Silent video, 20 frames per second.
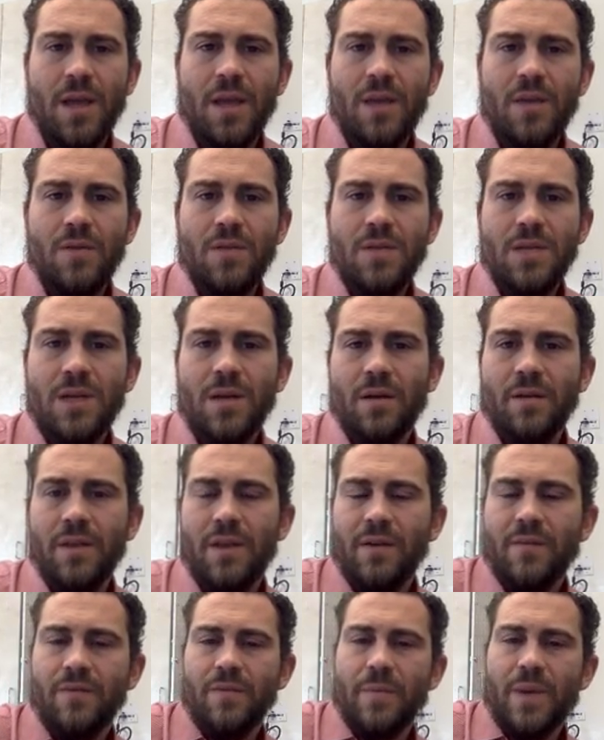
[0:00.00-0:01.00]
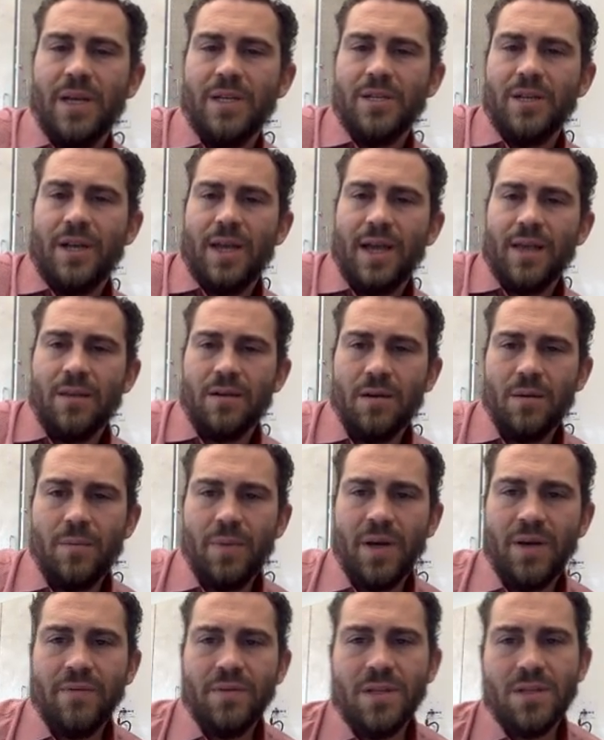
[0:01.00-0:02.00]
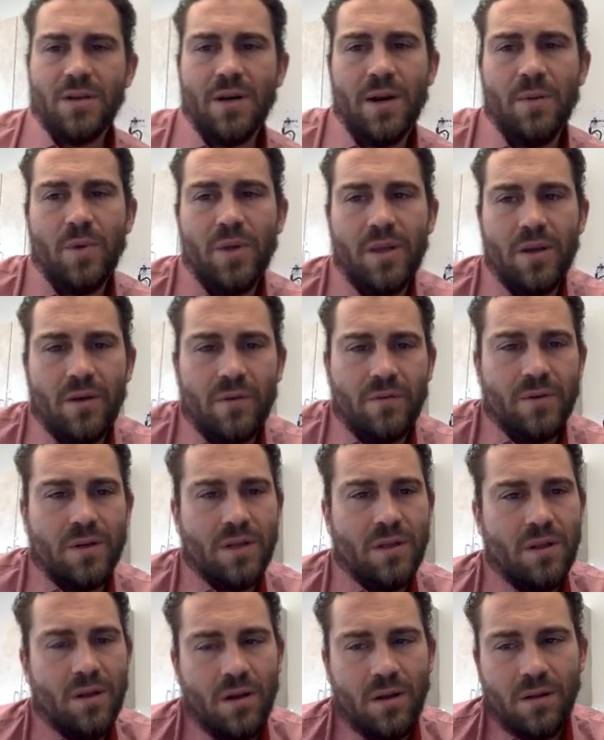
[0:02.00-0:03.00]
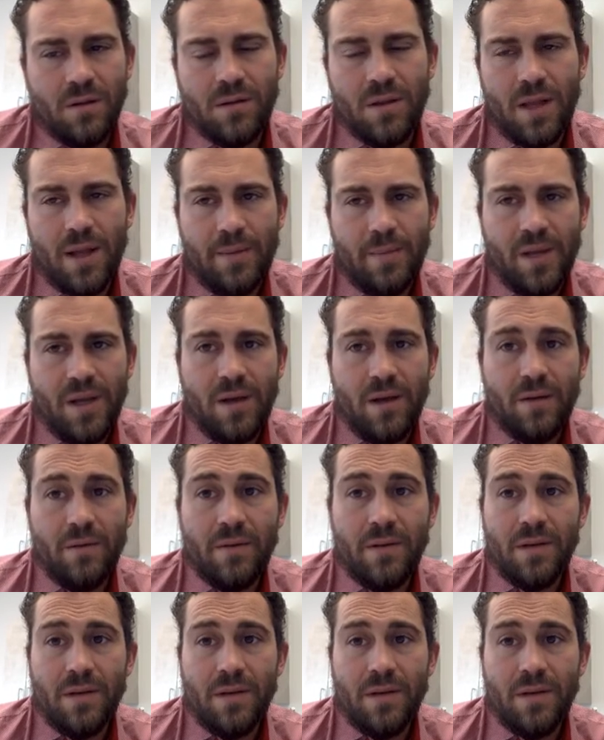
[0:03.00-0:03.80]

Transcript: Using all the information gathered above, describe what the overall climate